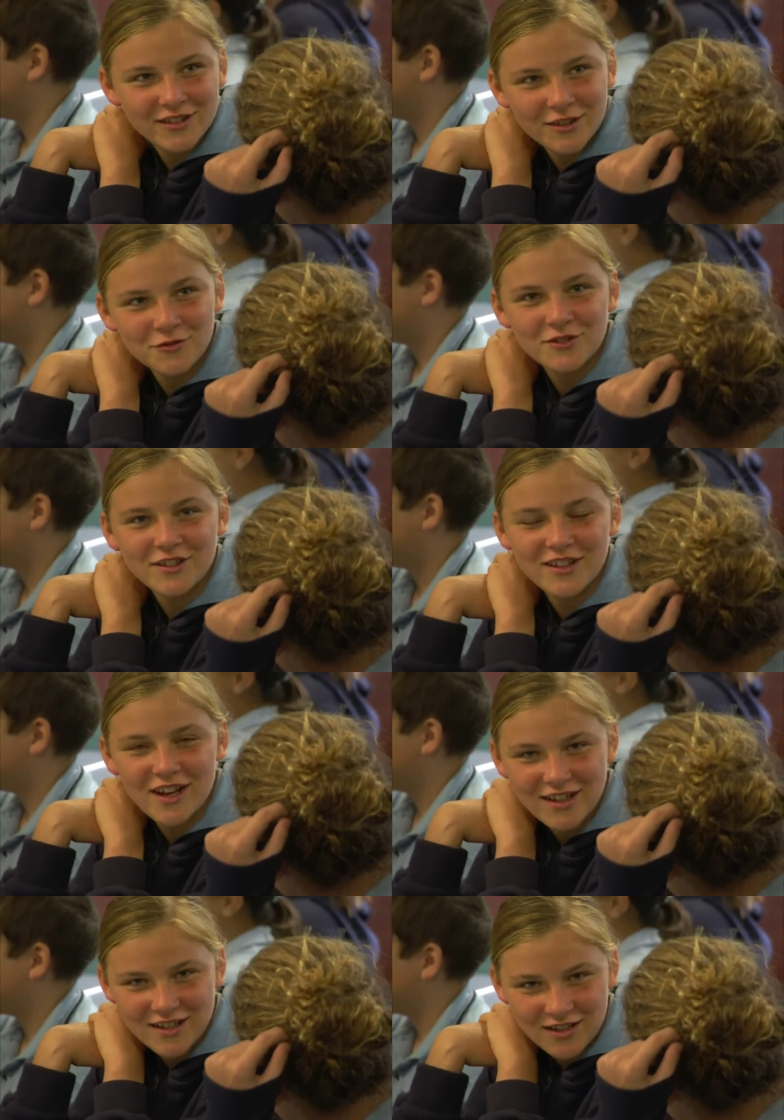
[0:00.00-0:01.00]
every Year
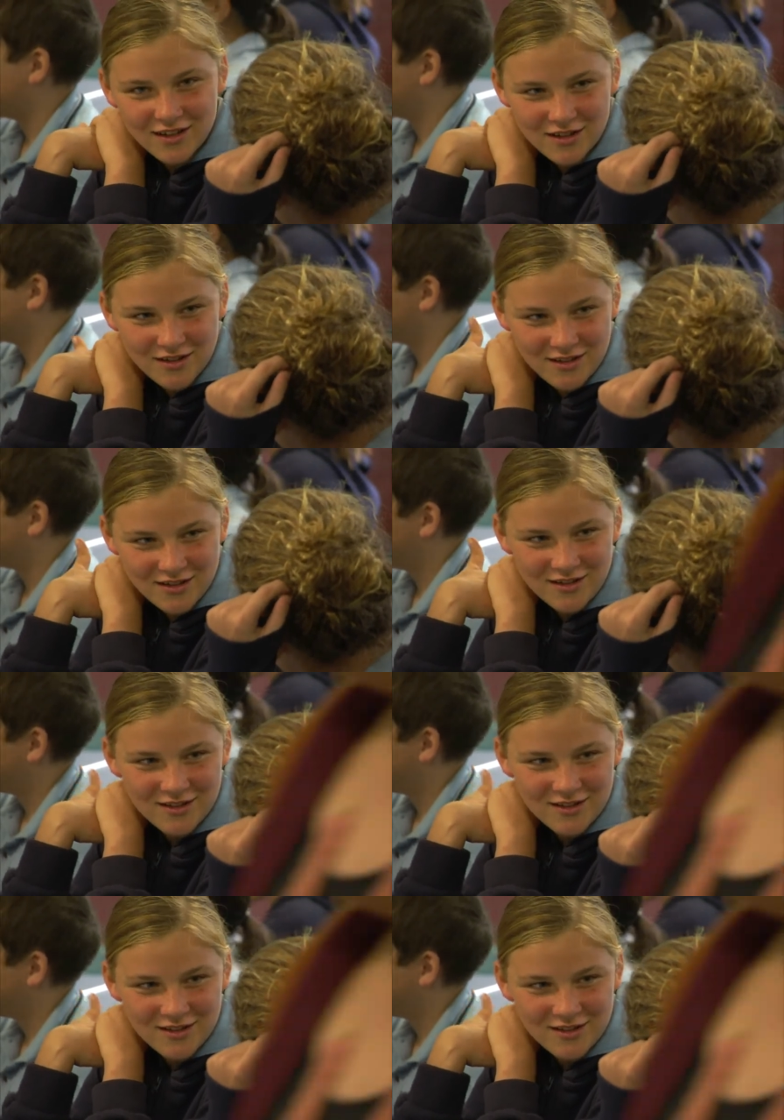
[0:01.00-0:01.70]
7 student